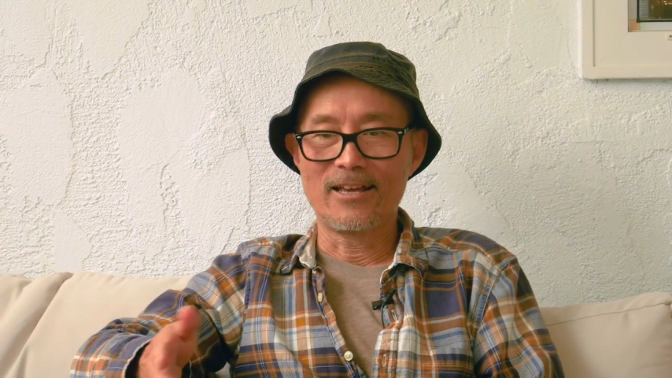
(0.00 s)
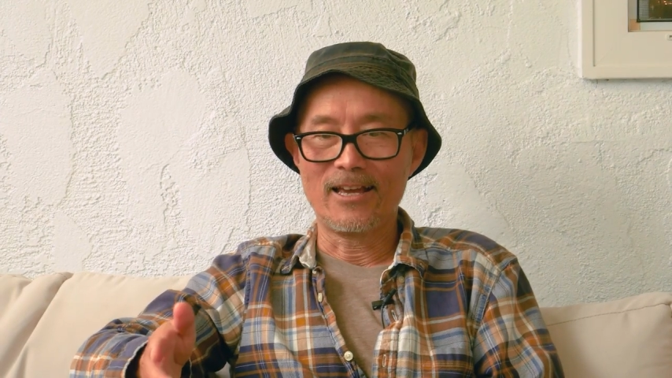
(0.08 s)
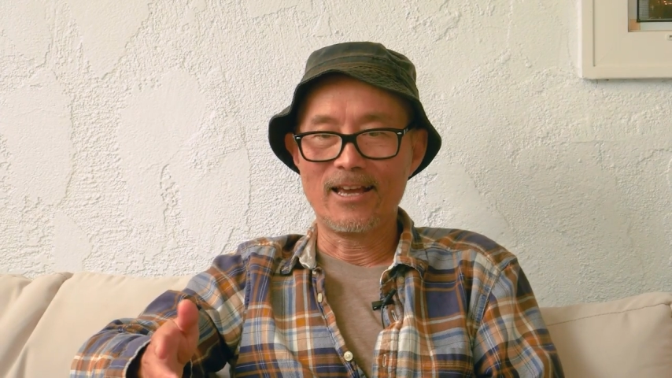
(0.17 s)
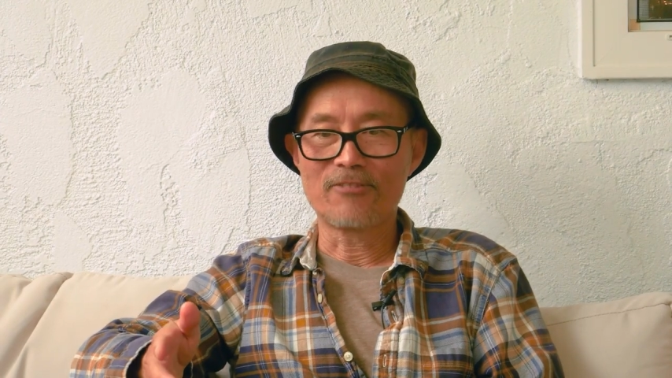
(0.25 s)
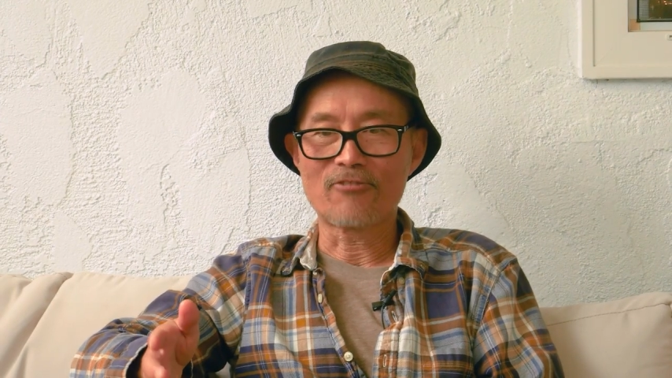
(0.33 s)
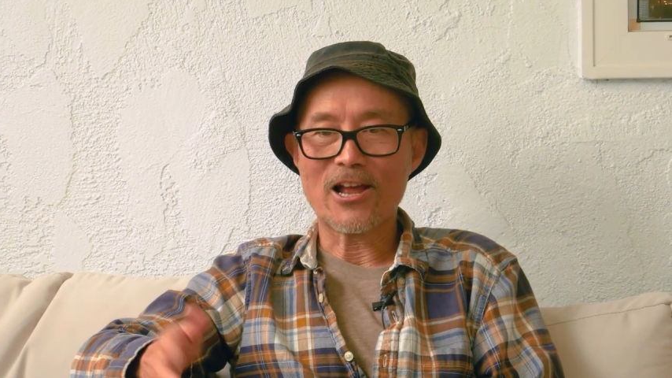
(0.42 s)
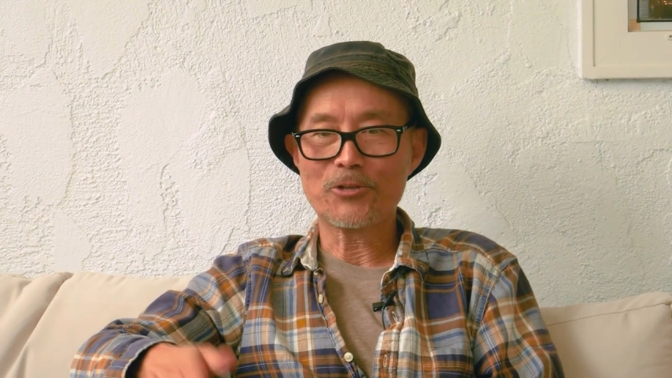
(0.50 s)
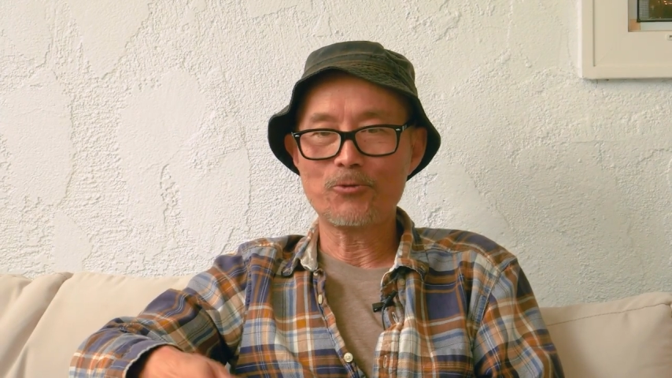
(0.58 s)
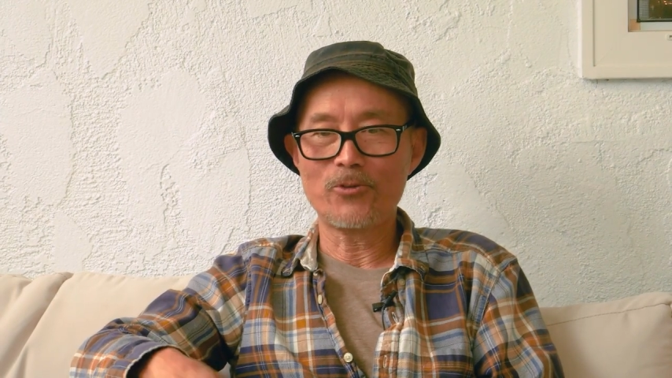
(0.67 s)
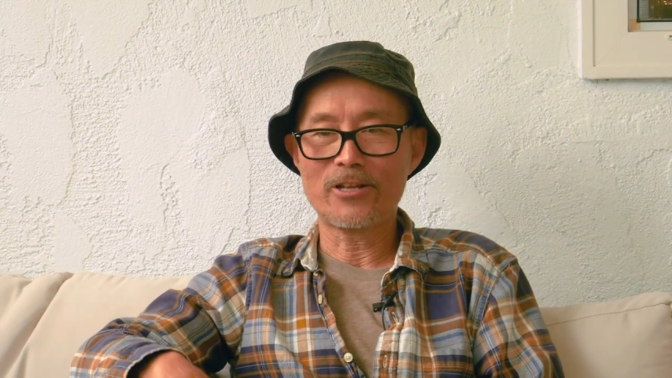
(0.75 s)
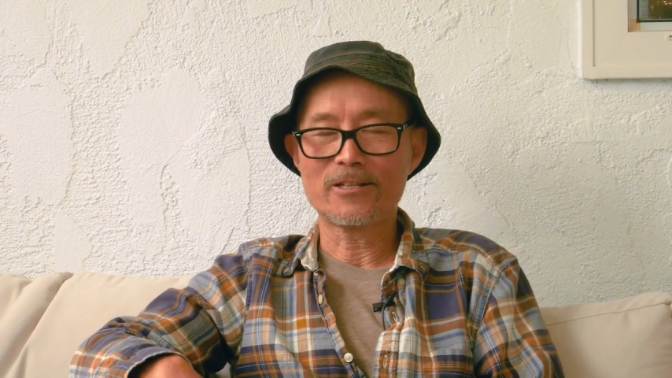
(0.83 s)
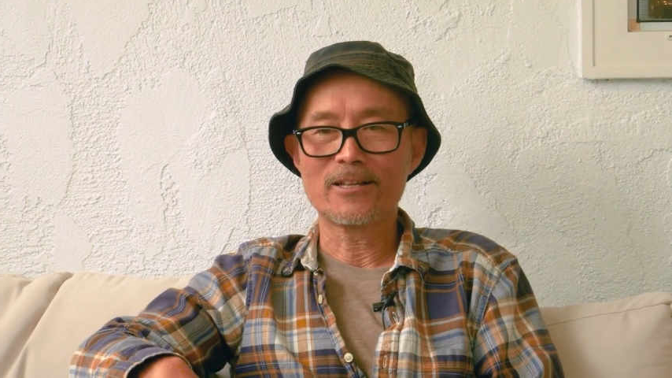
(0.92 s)

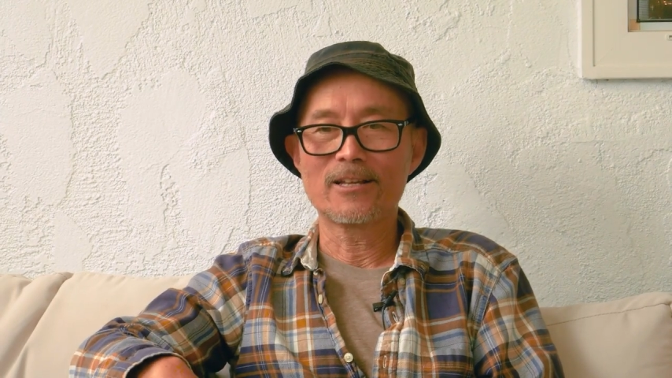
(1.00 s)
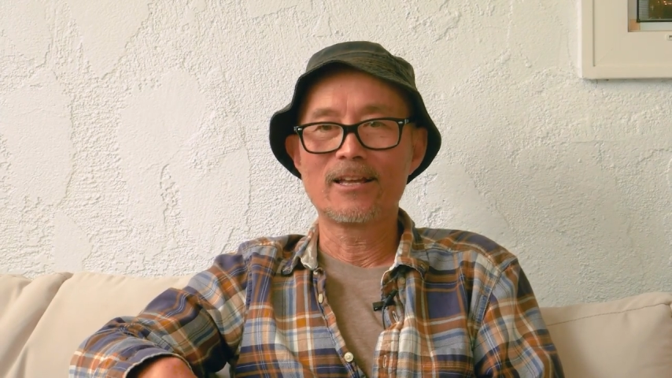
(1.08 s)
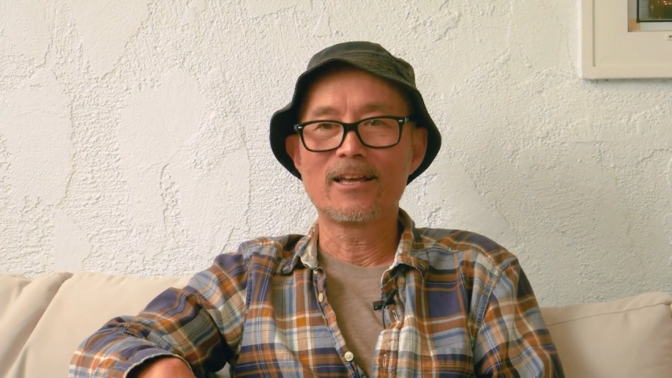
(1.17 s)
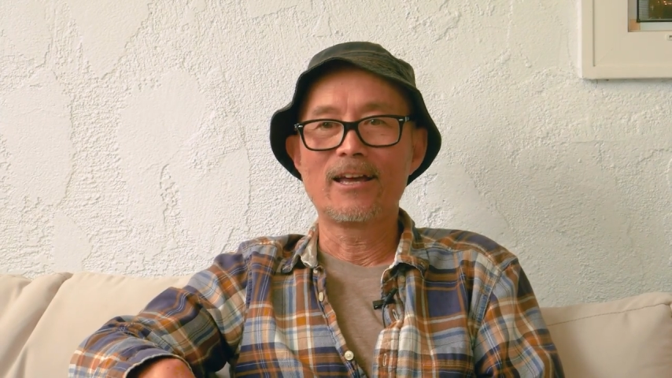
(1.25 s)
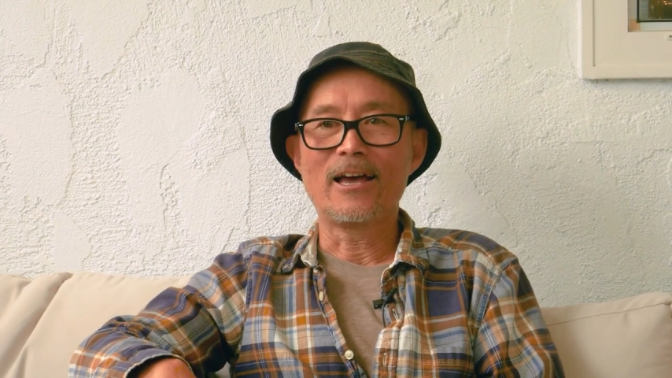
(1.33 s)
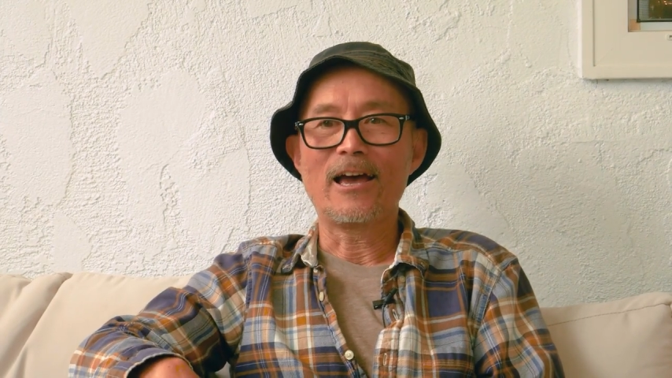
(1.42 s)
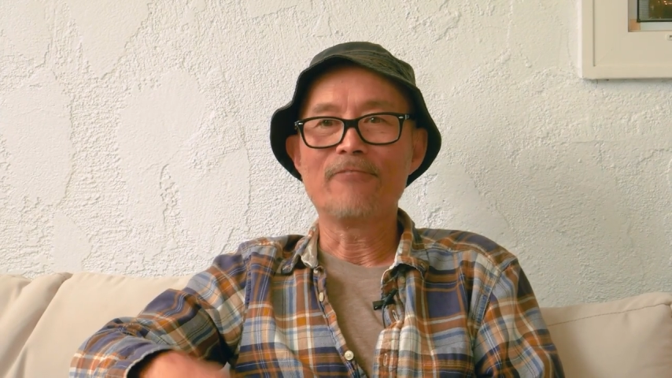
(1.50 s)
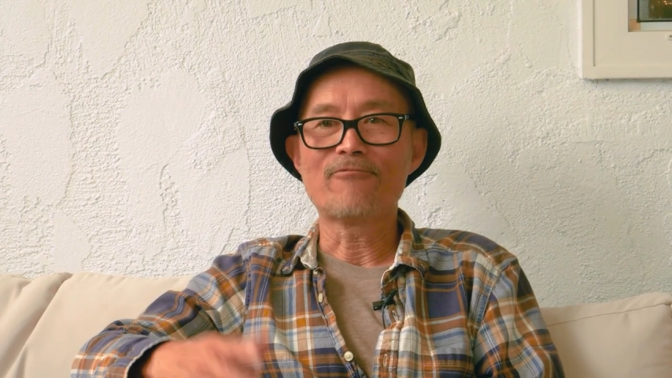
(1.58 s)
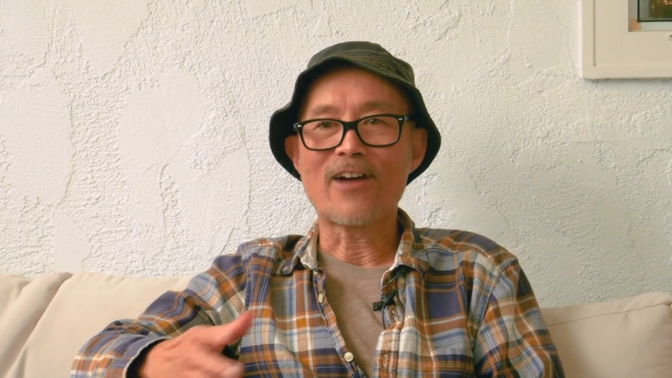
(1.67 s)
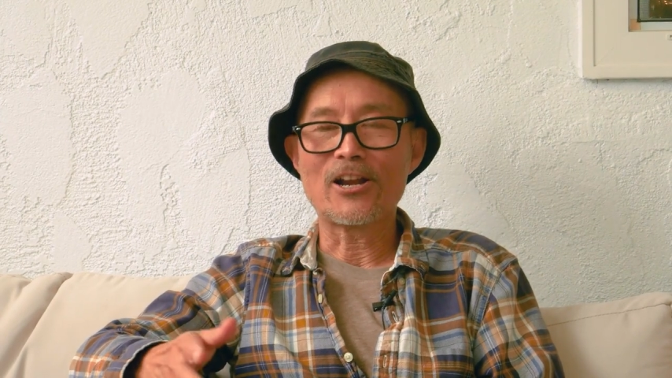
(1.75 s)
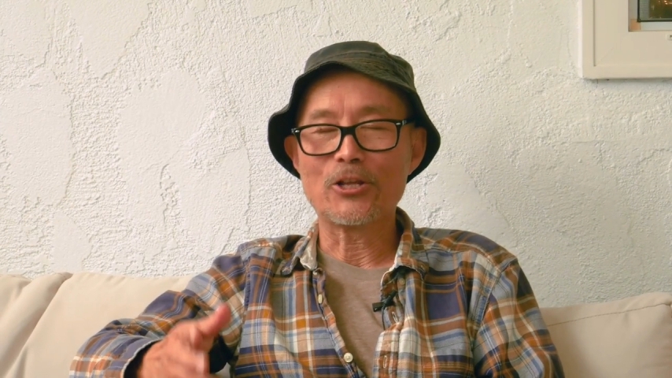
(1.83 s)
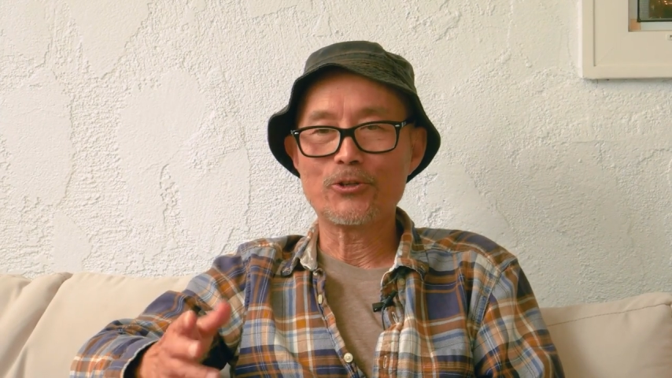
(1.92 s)
graduate and
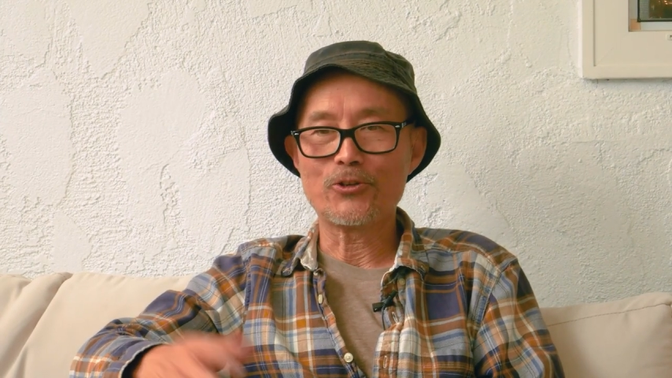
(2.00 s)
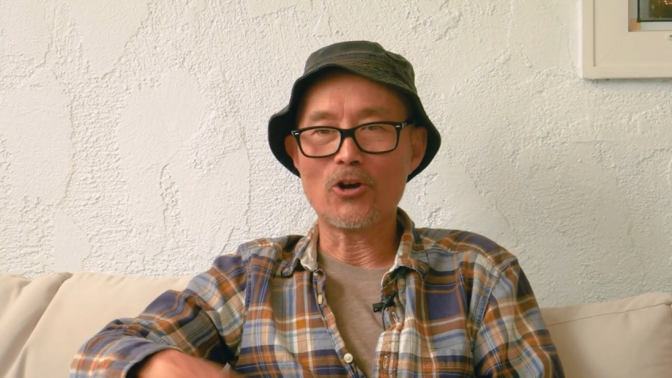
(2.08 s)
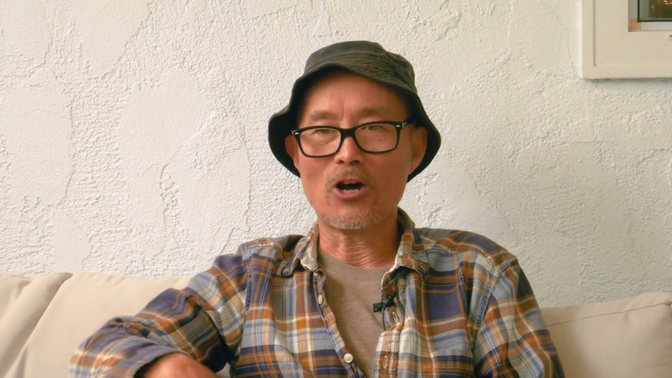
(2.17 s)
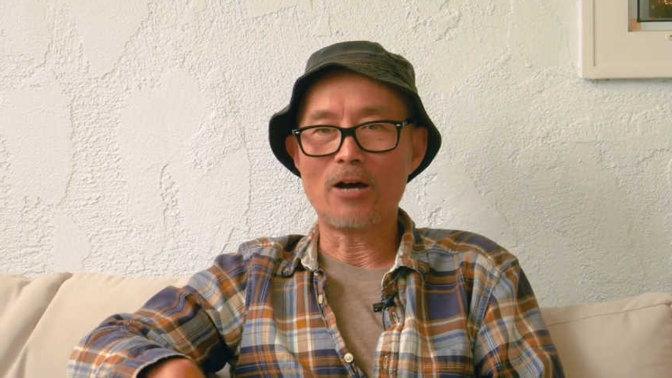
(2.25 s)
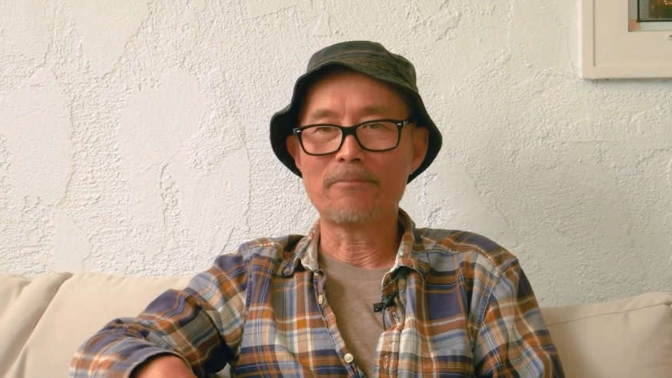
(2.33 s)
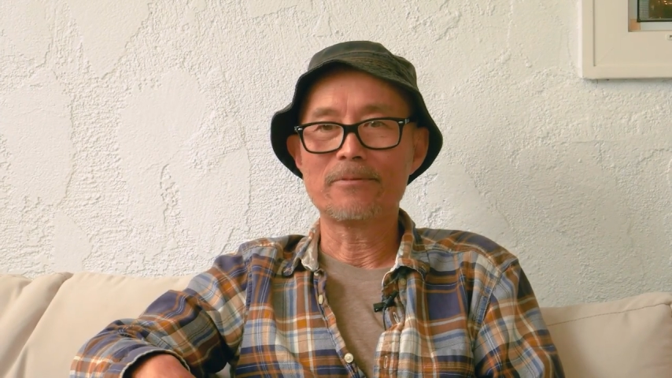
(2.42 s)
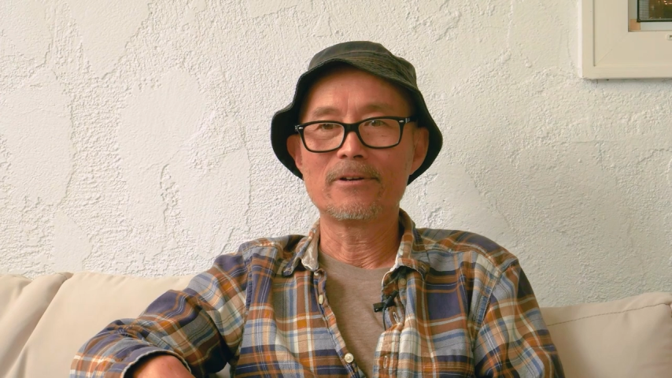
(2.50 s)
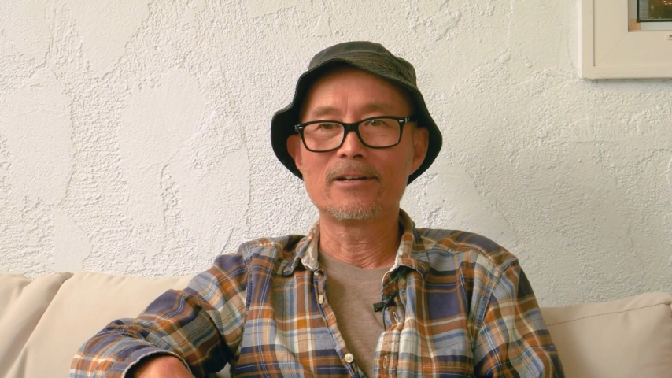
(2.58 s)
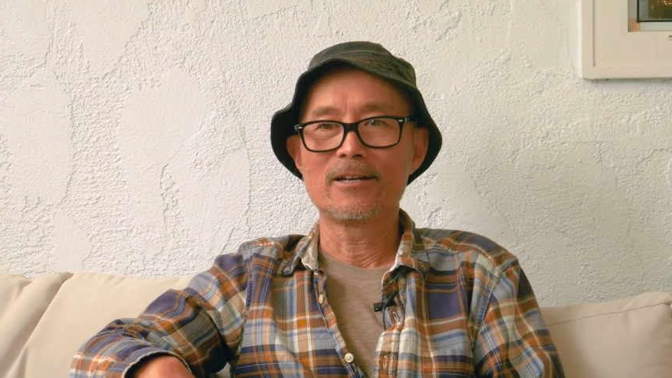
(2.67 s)
find a job,